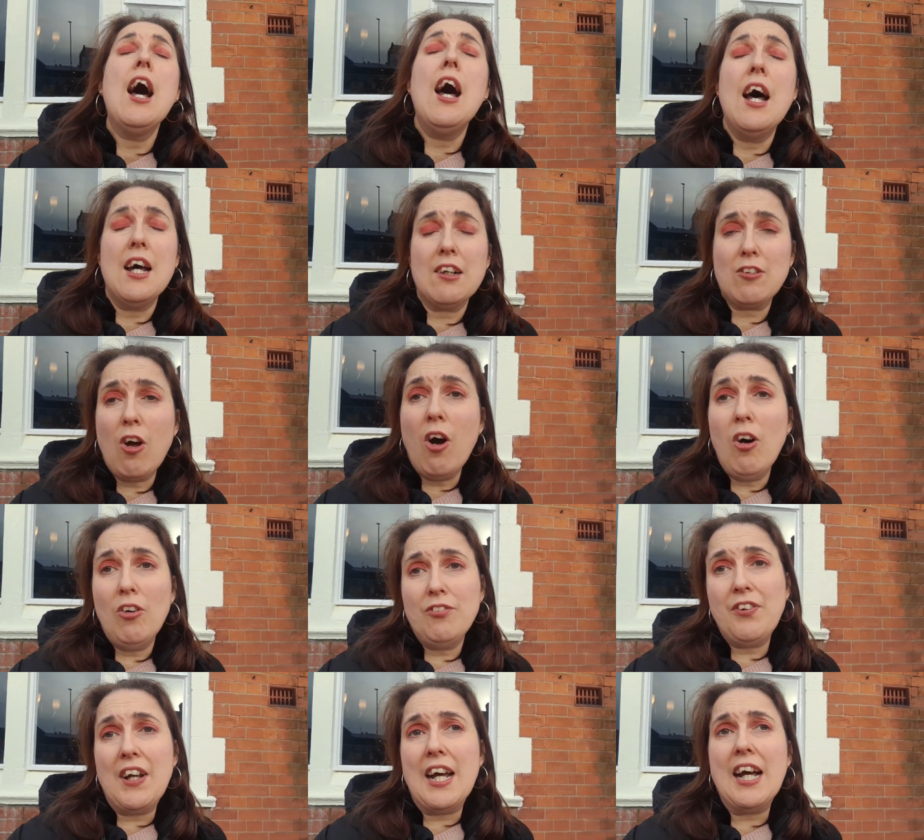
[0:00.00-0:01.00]
at
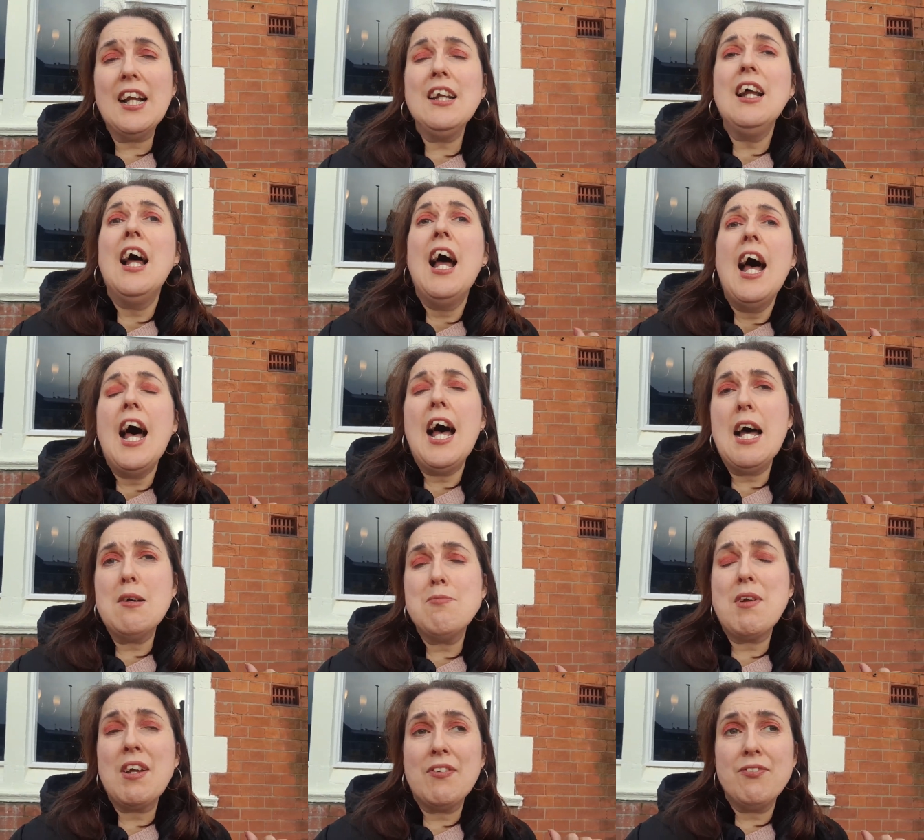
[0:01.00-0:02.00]
Coalville
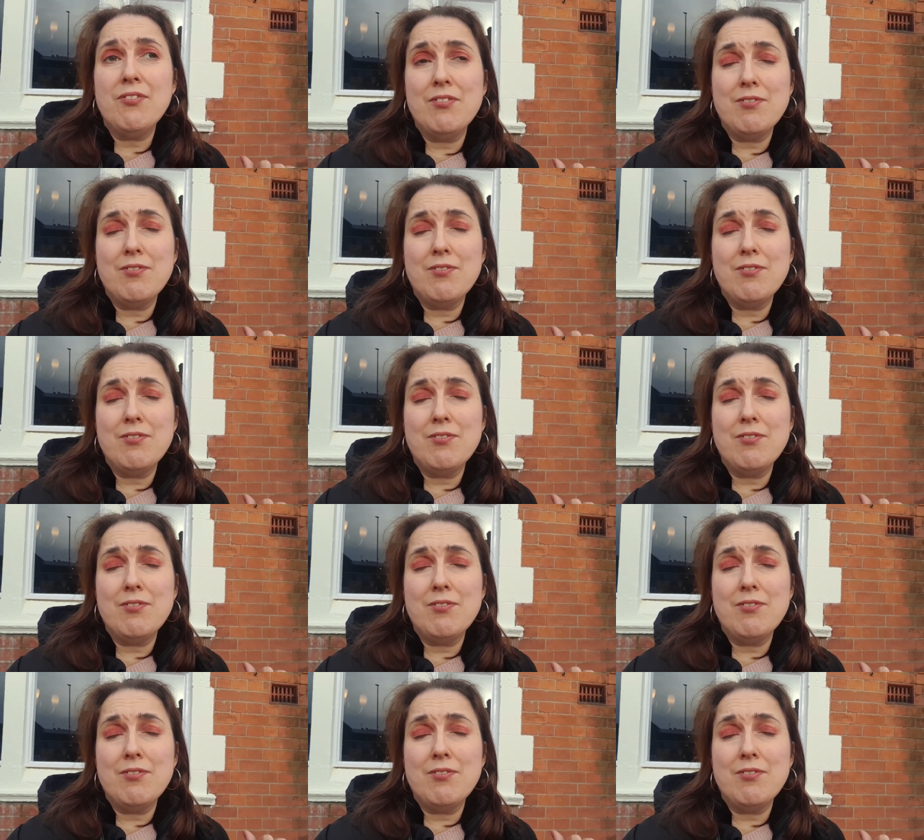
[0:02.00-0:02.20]
and if